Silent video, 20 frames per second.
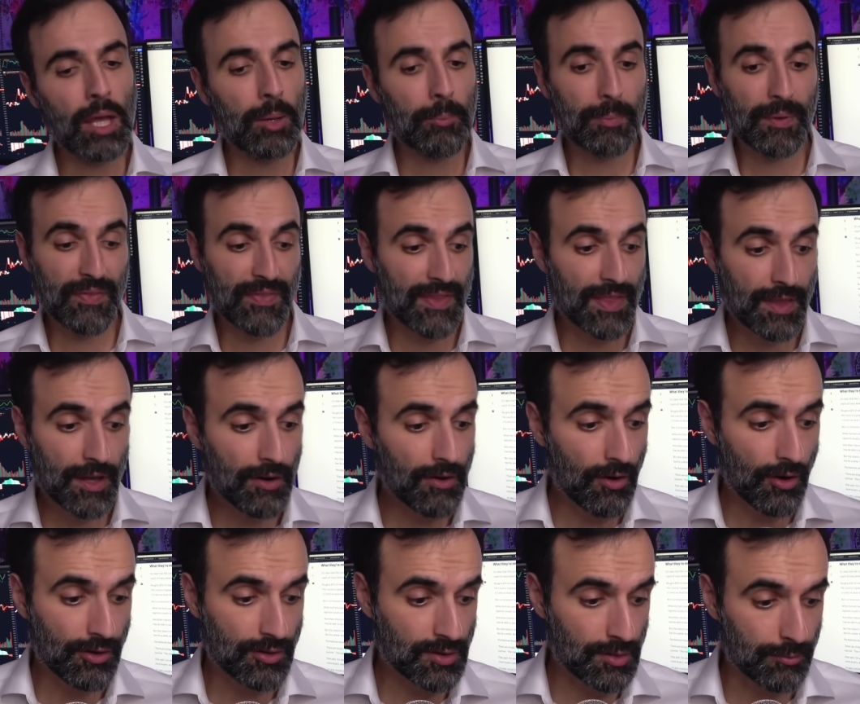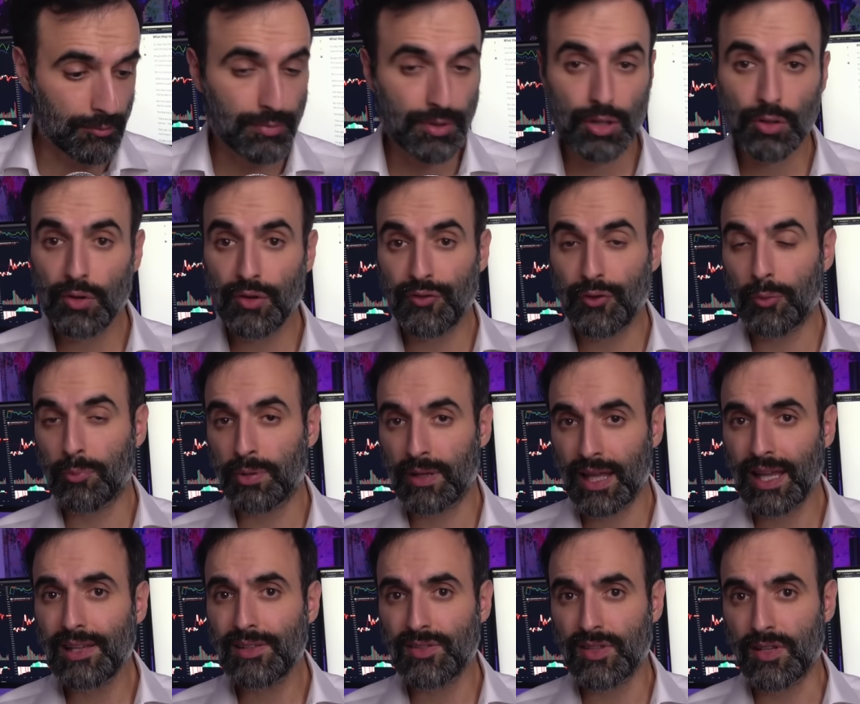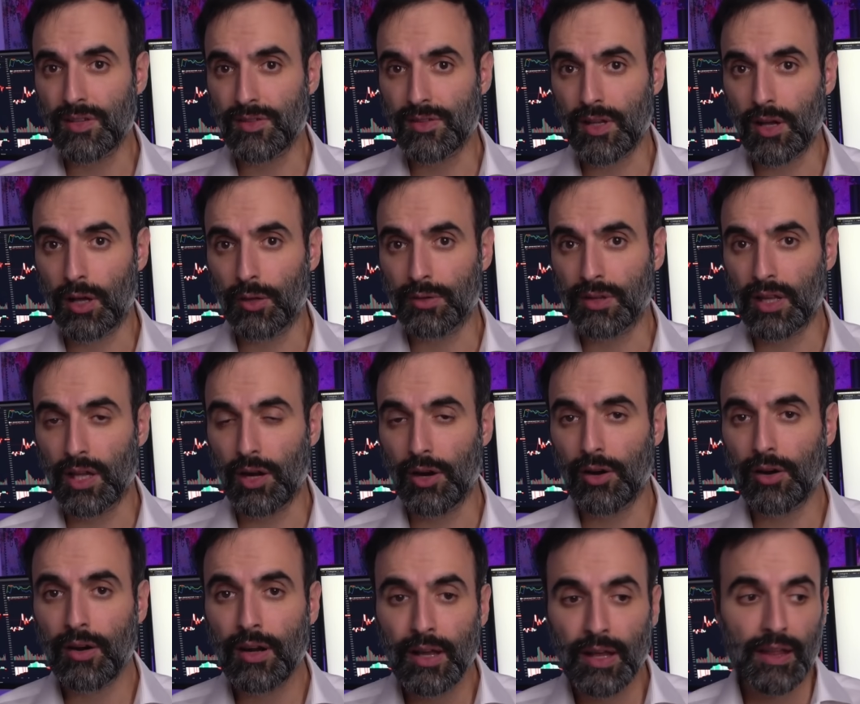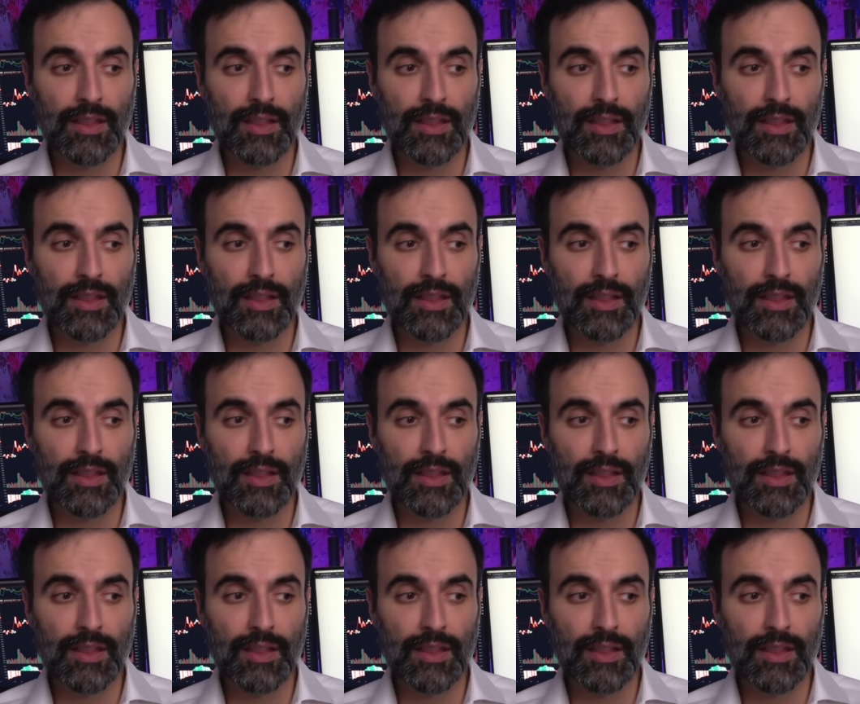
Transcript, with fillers: but there are some beautiful places out there